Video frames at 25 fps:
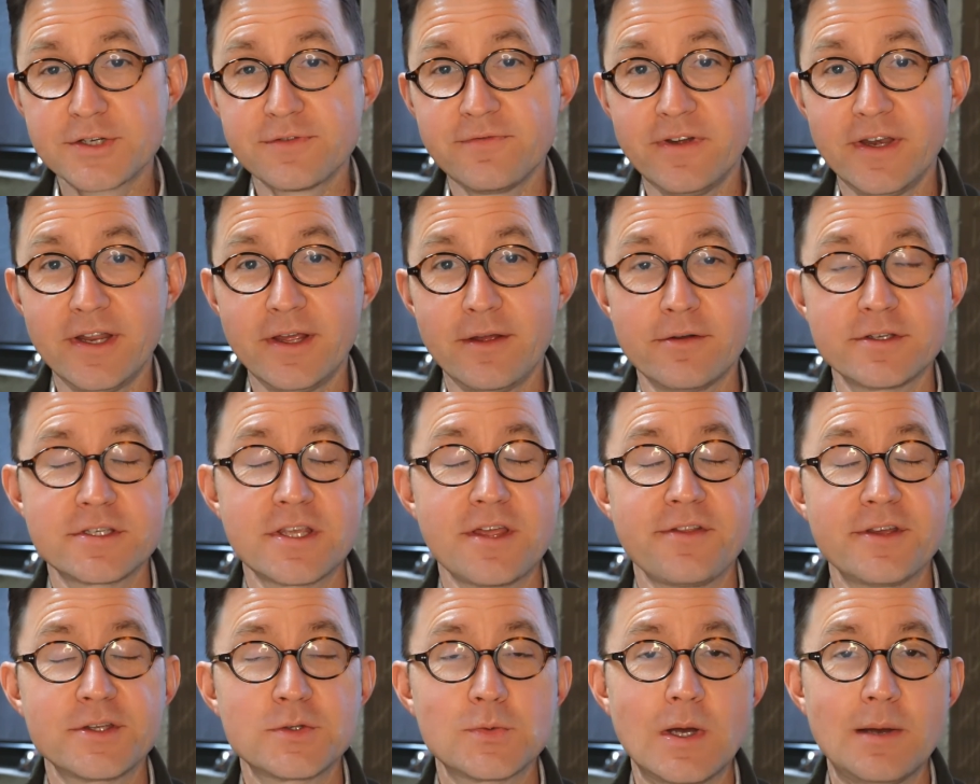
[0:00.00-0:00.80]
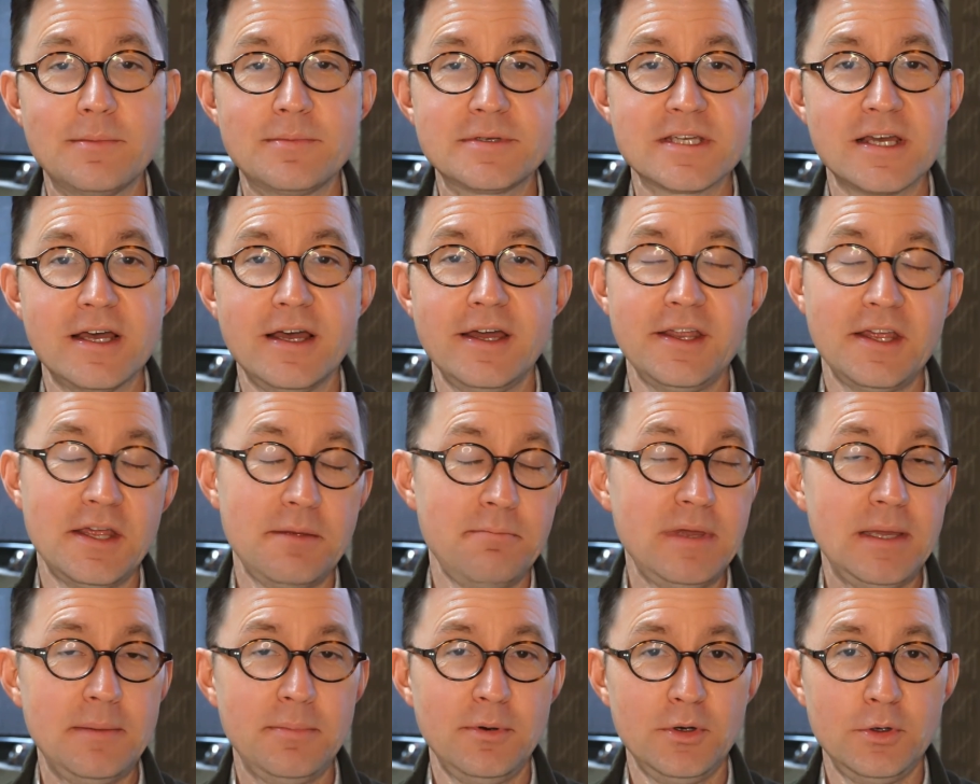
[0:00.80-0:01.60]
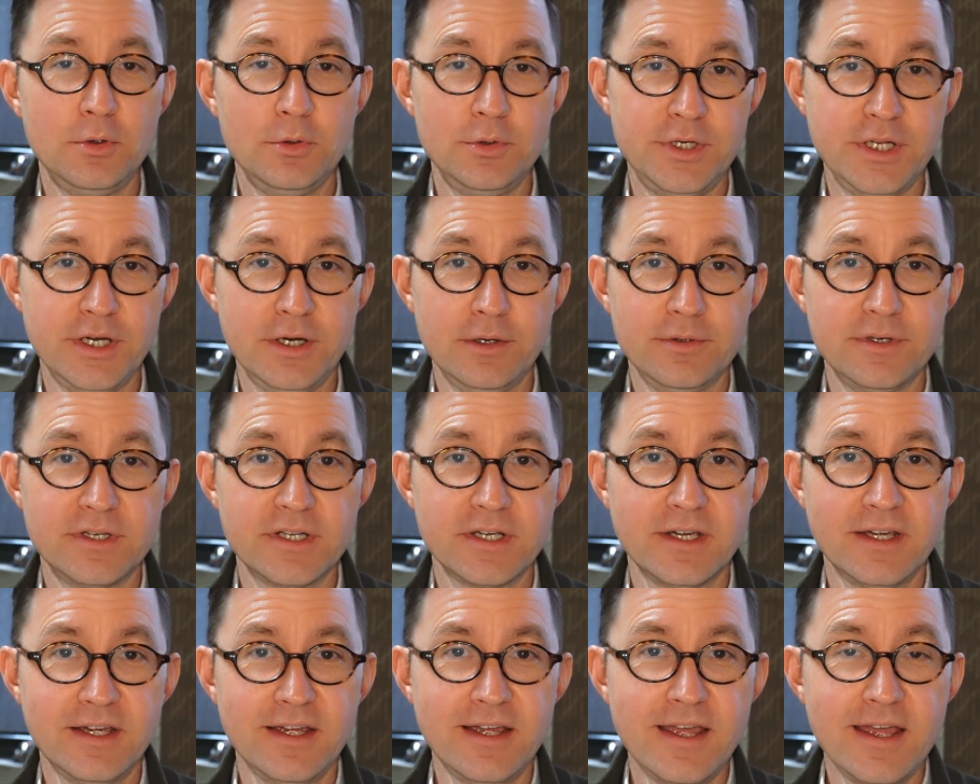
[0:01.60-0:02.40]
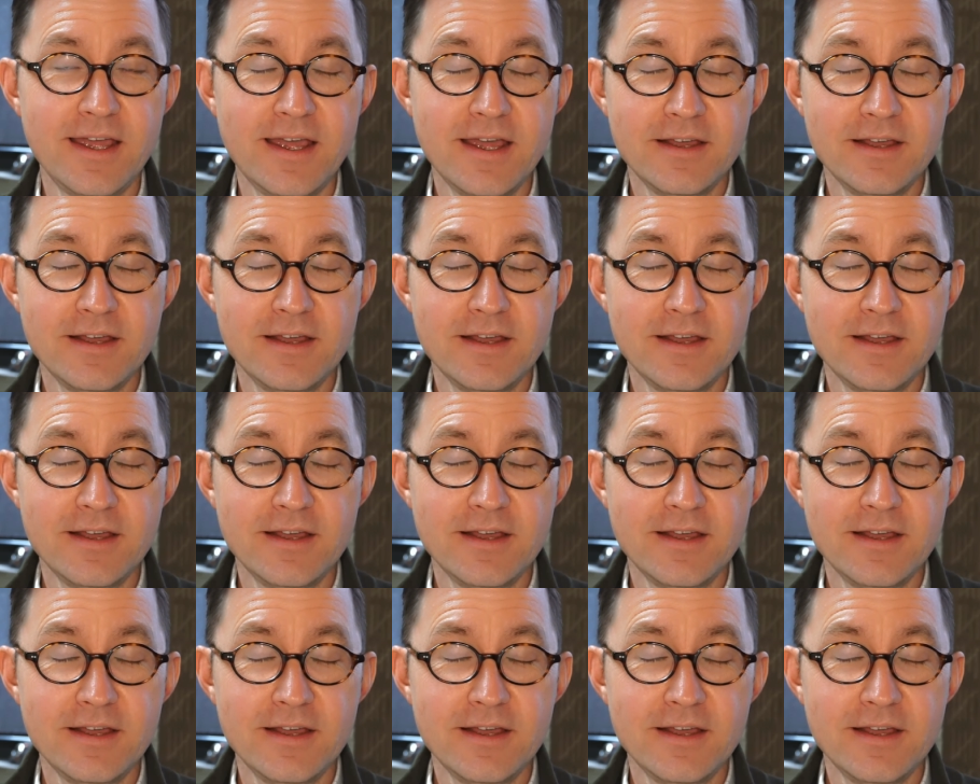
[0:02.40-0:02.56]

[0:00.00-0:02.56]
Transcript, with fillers: watch videos on this website and people who don't.